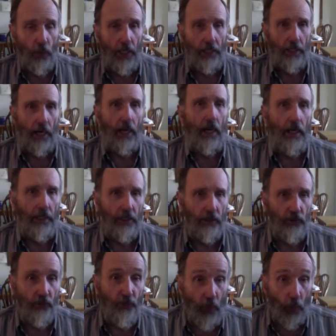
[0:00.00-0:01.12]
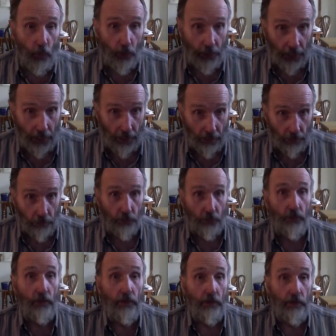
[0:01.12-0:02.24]
went on as folk
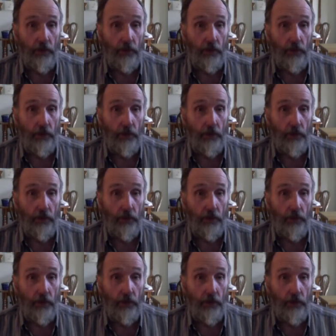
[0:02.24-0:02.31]
tales